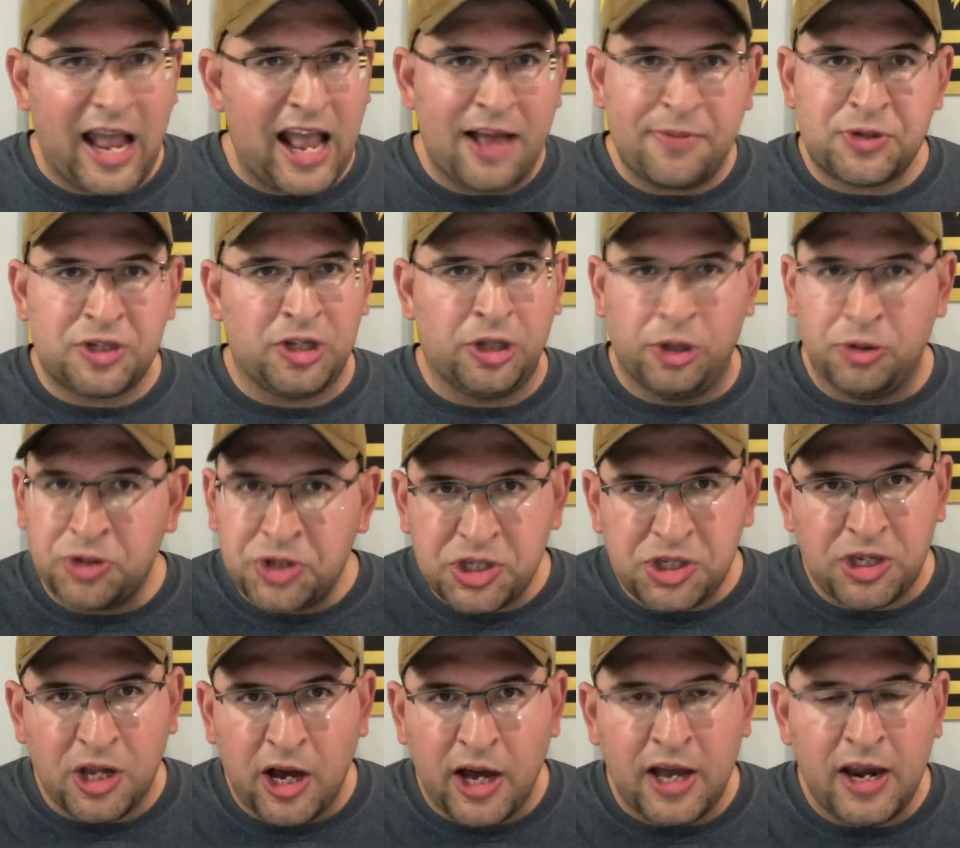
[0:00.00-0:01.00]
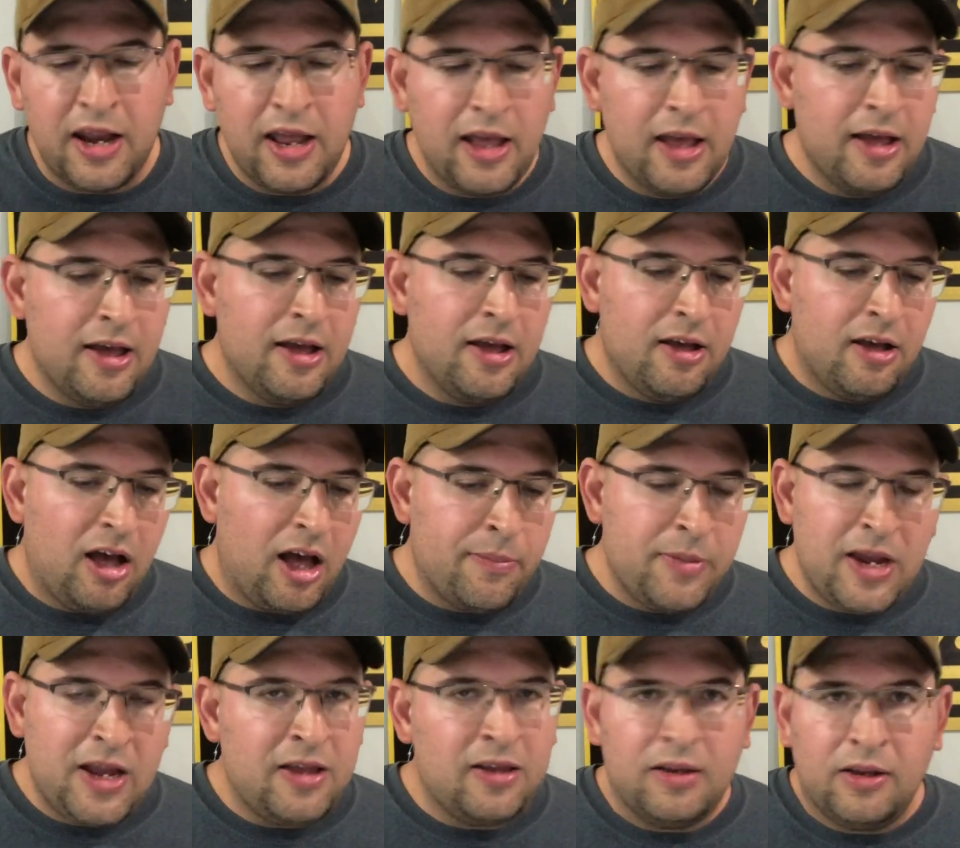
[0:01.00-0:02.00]
Absolute stud. I
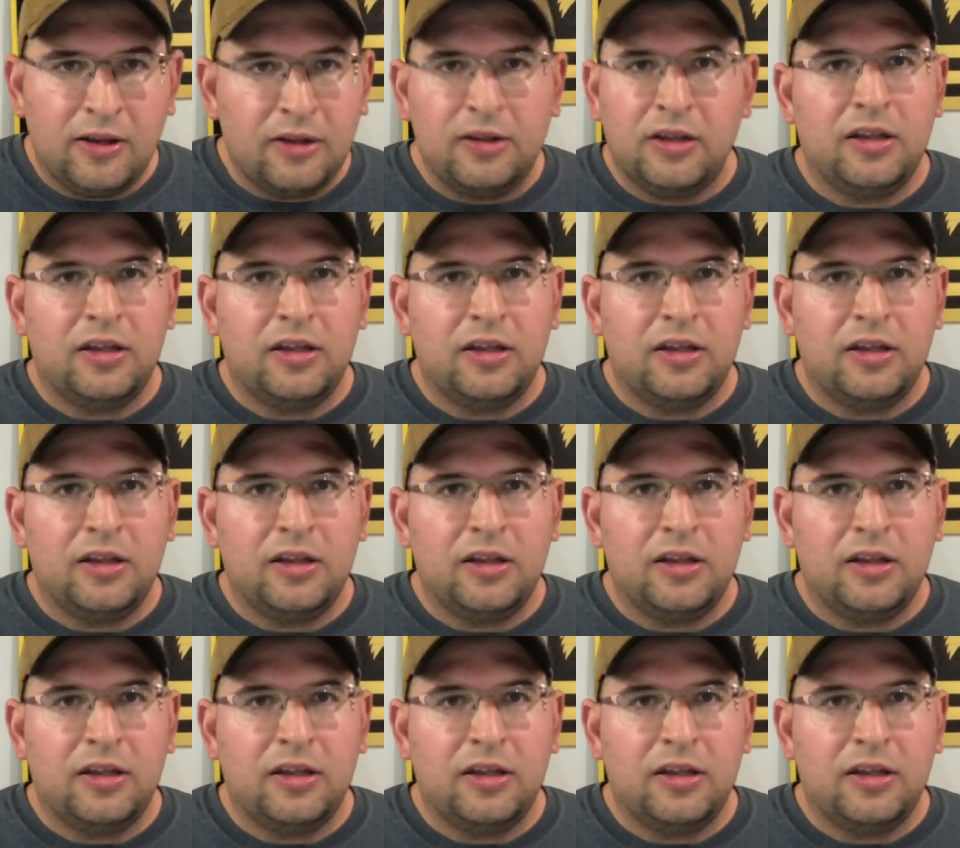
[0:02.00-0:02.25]
mean,